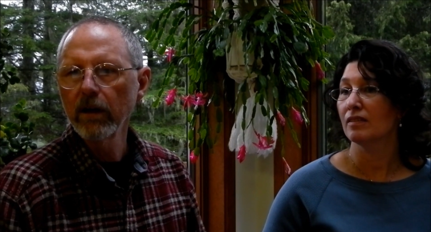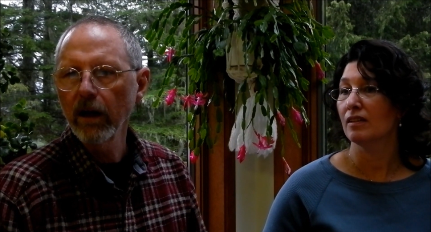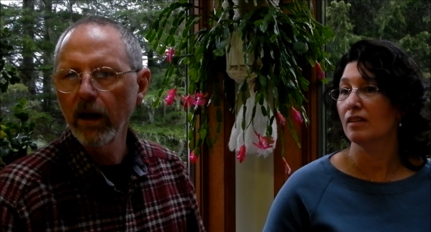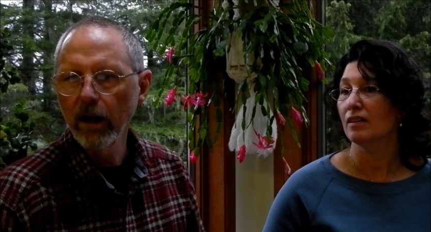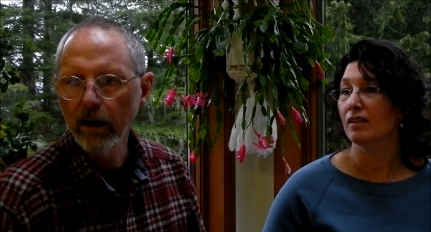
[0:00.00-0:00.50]

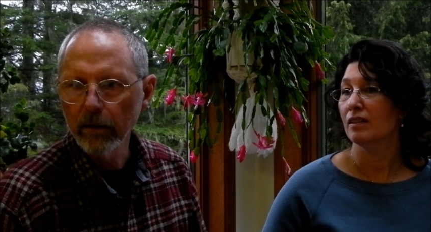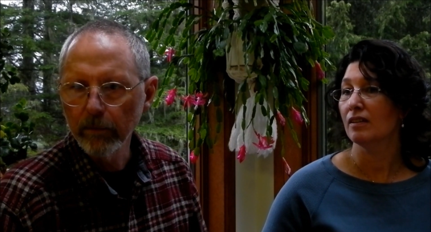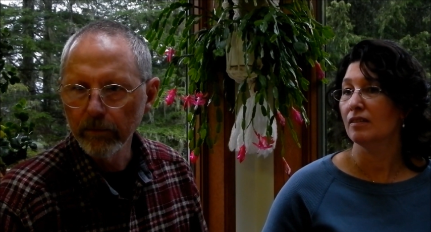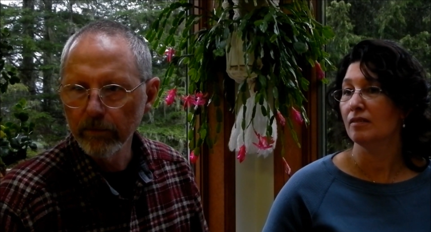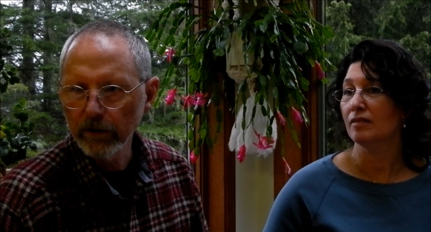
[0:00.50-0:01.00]

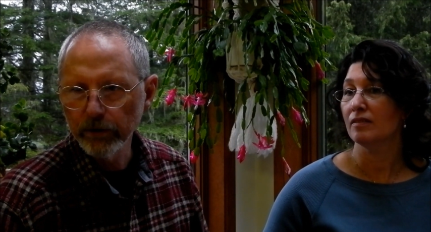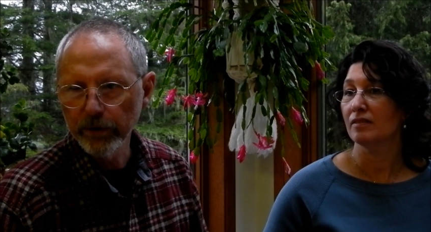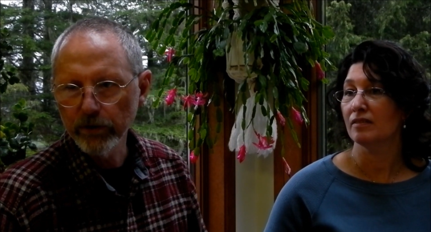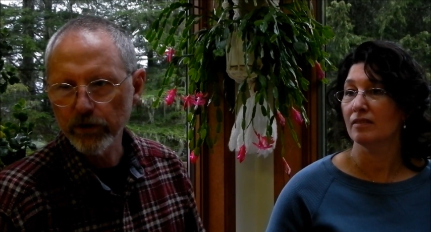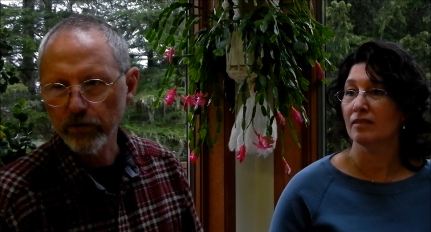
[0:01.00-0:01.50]
Speaker 1: Um, do we
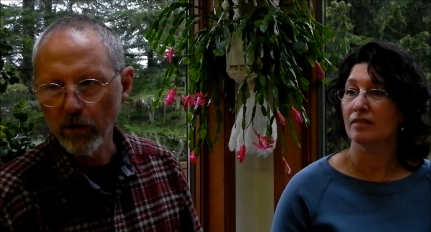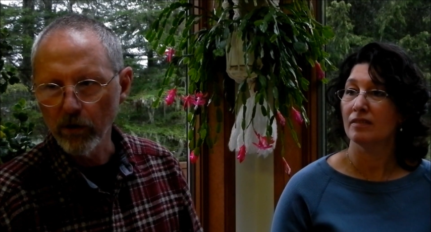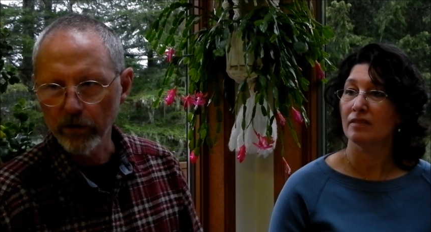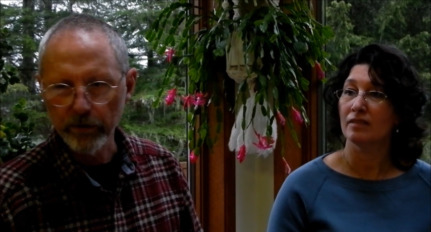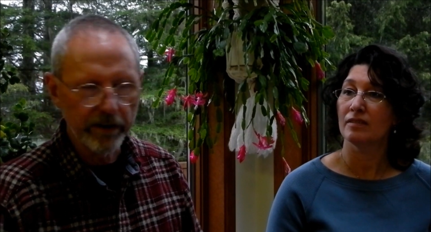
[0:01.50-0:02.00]
use a
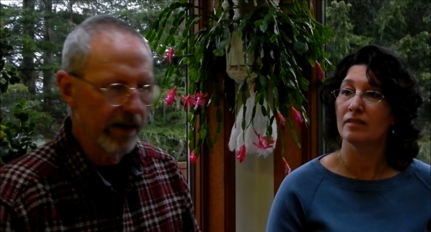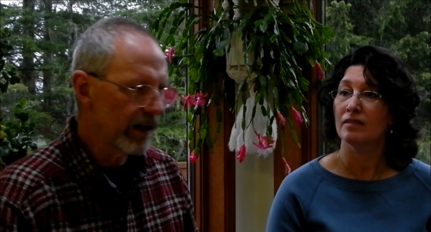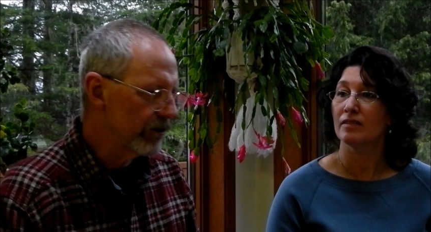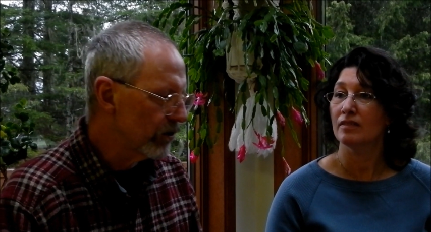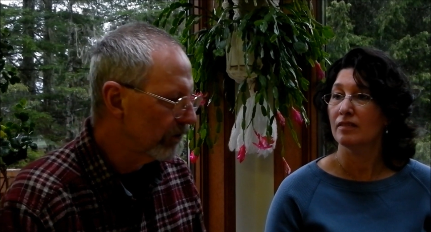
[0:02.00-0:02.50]
drogue or any of that kind
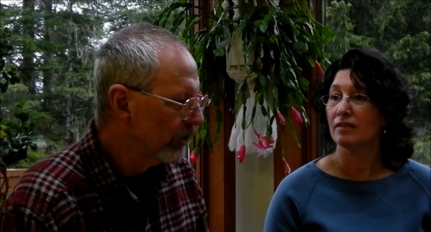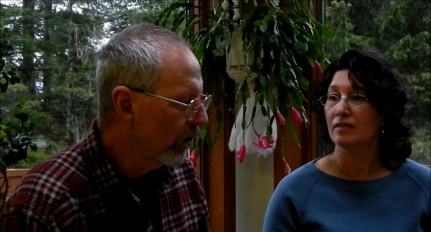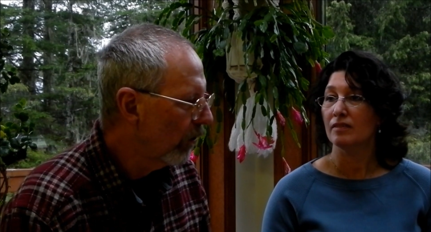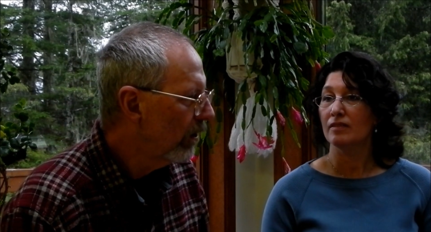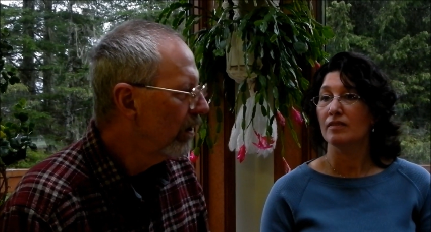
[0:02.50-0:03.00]
of stuff?
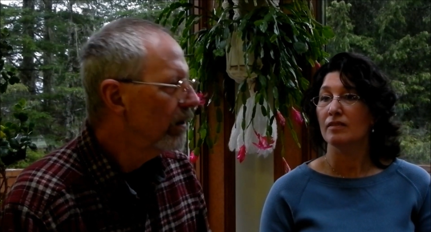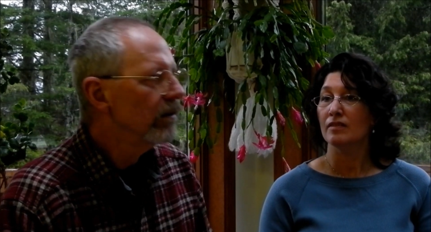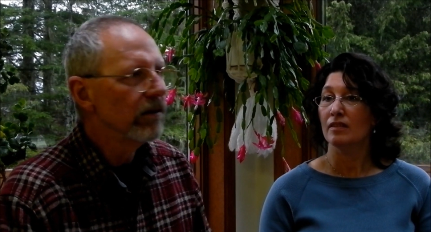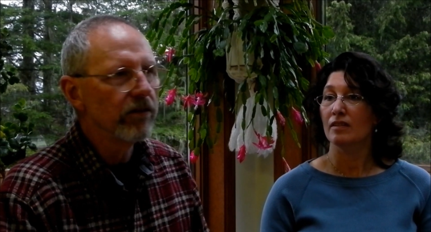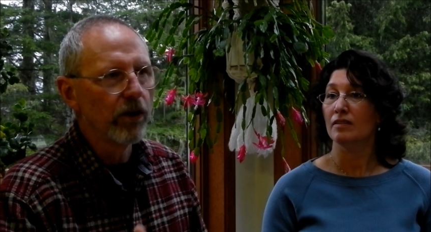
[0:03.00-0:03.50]
No.
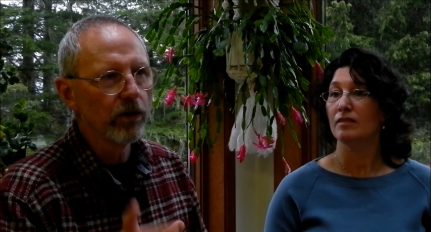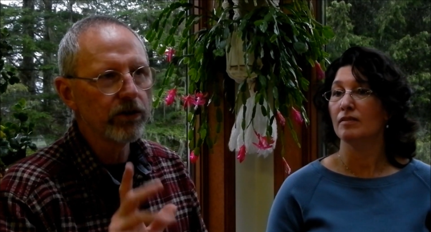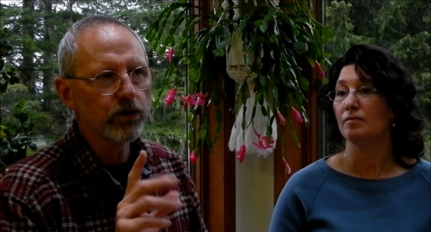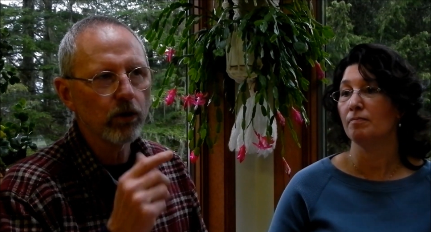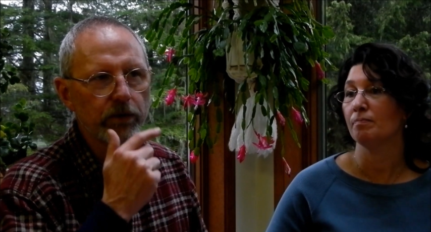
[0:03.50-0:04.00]
The only
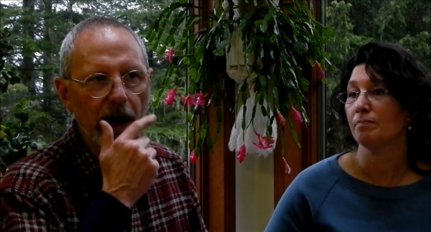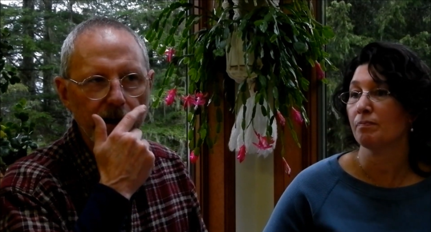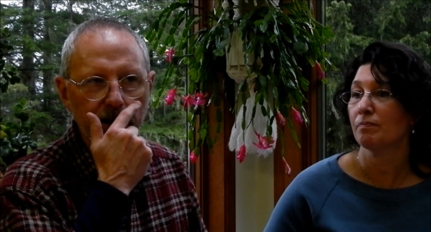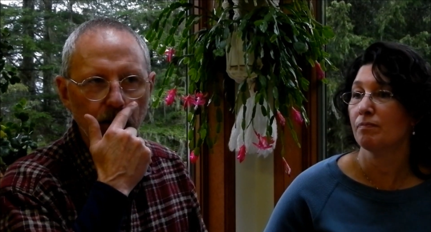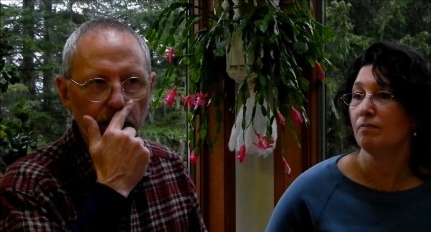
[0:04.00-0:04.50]
storm
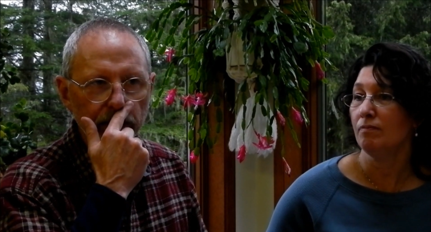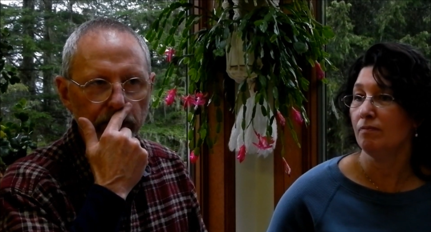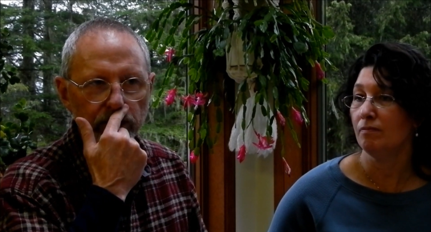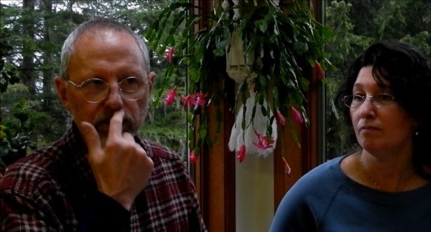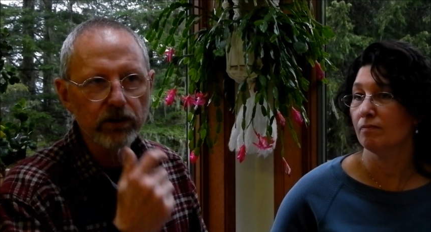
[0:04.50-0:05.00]
tactic we
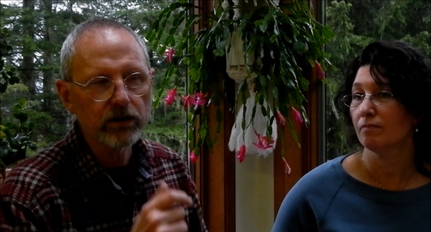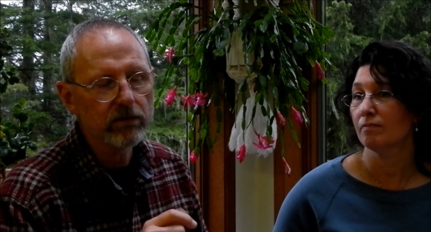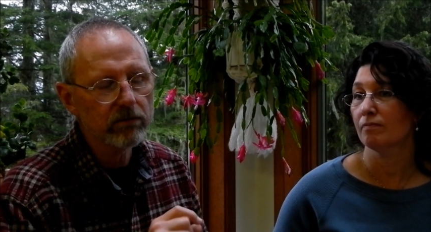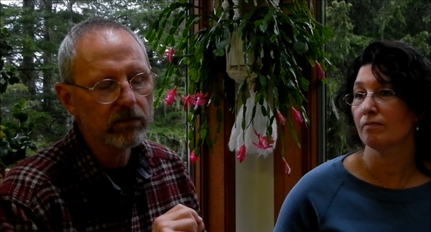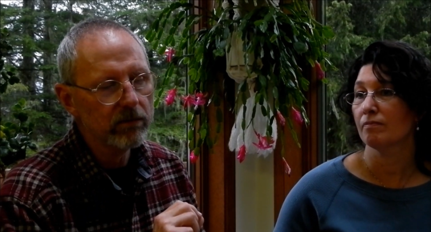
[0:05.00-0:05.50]
use is
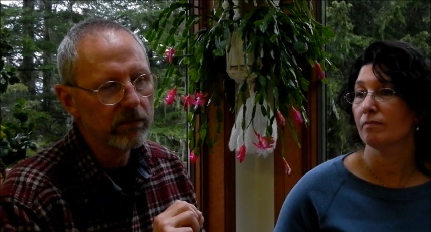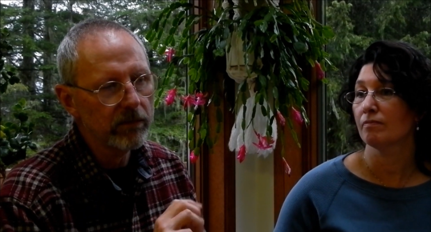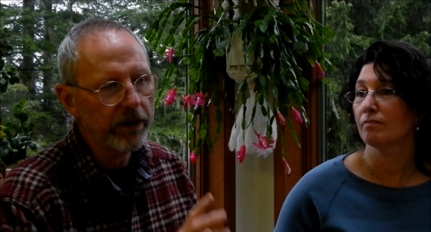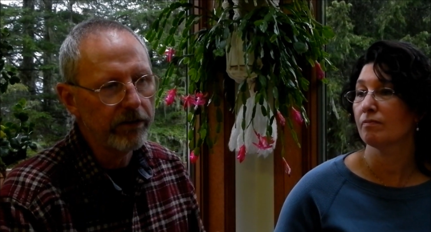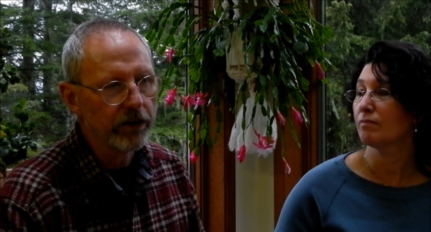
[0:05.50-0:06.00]

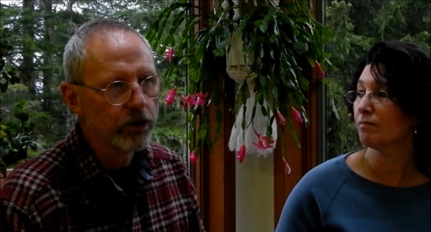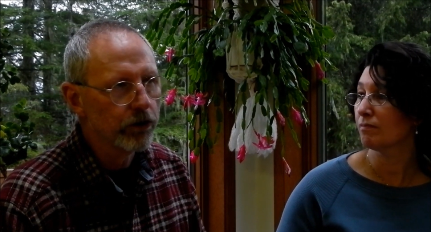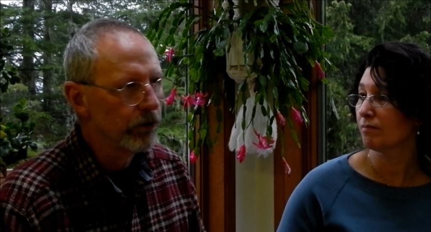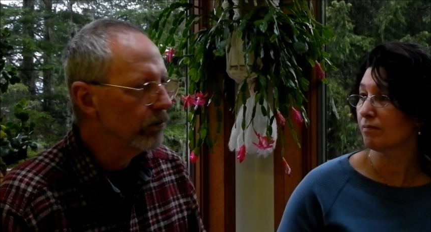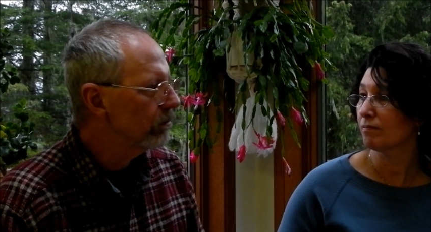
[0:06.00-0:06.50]
heaving
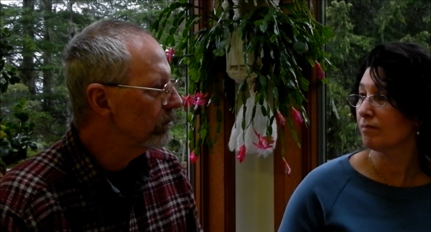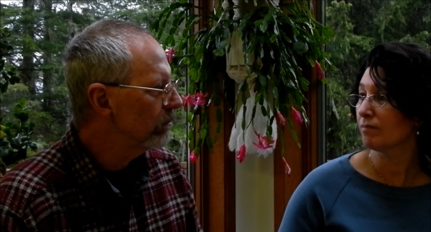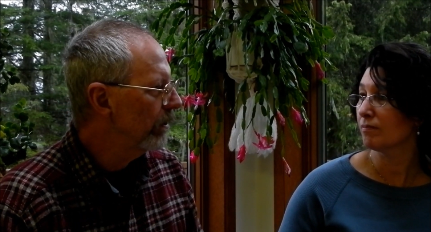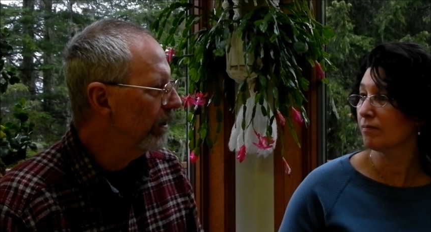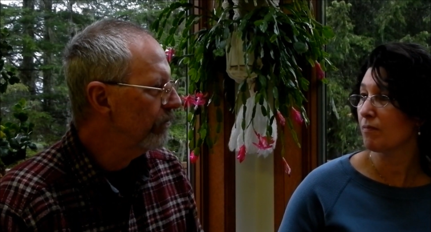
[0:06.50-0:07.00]
to
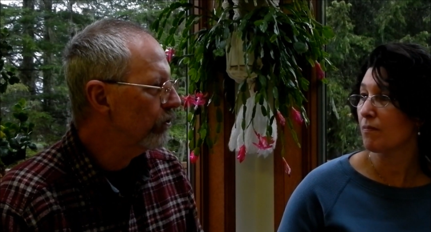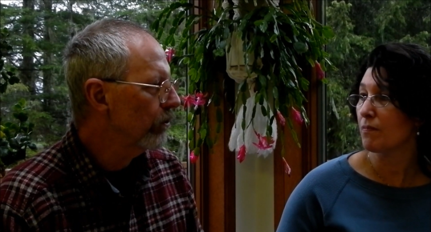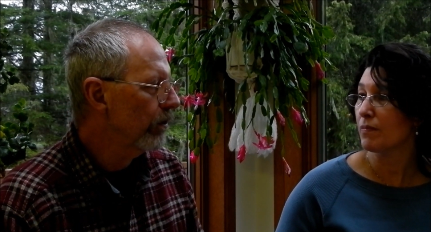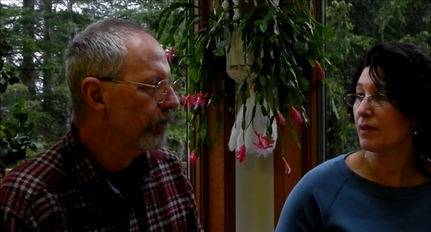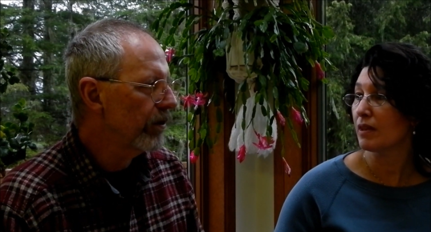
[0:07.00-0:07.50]
the
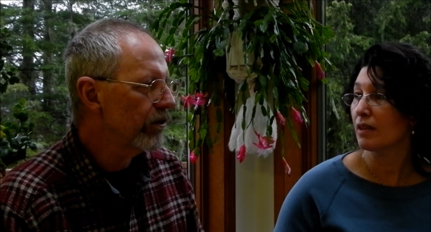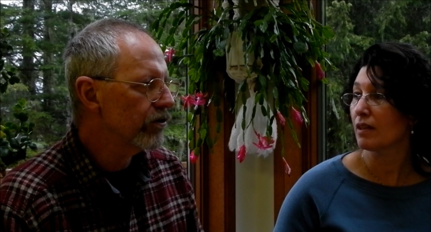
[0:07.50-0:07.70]
We've been in